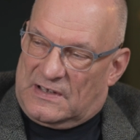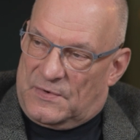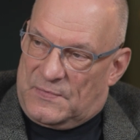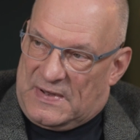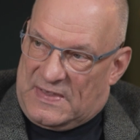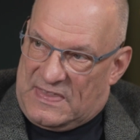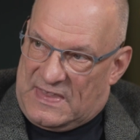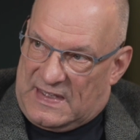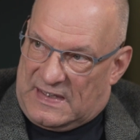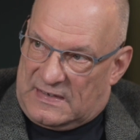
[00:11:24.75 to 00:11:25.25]
I
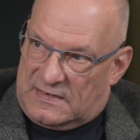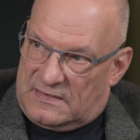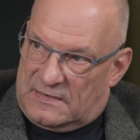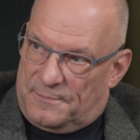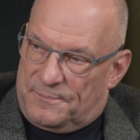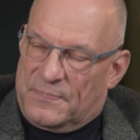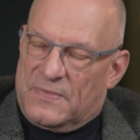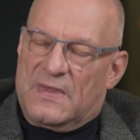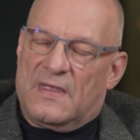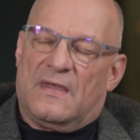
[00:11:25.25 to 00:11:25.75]
read that.
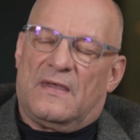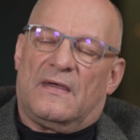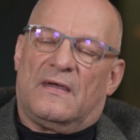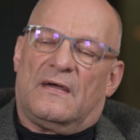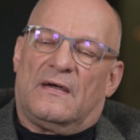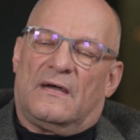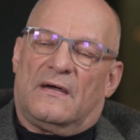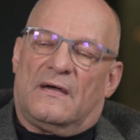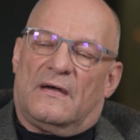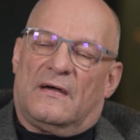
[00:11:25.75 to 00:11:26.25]

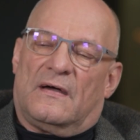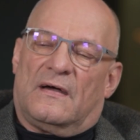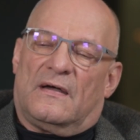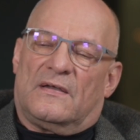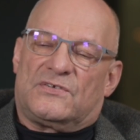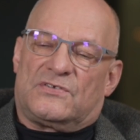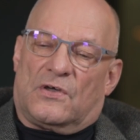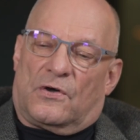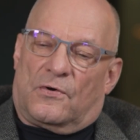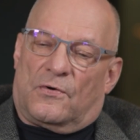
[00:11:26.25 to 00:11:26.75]

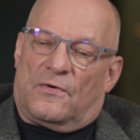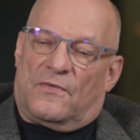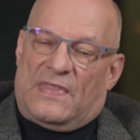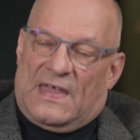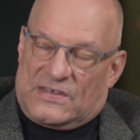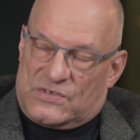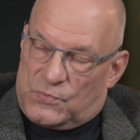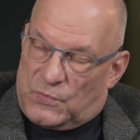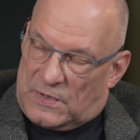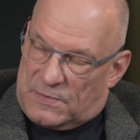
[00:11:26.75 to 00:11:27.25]
So
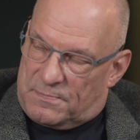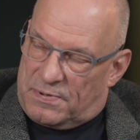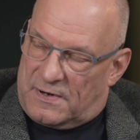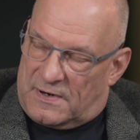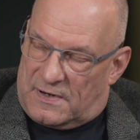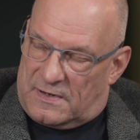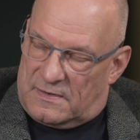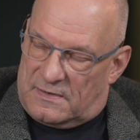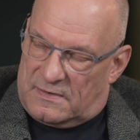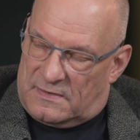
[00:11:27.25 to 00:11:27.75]
that's one
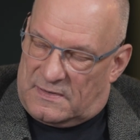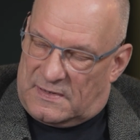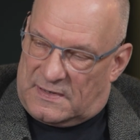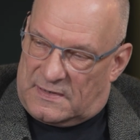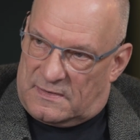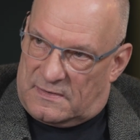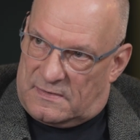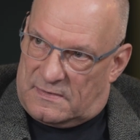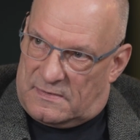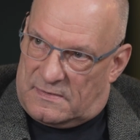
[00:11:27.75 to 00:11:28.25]
part that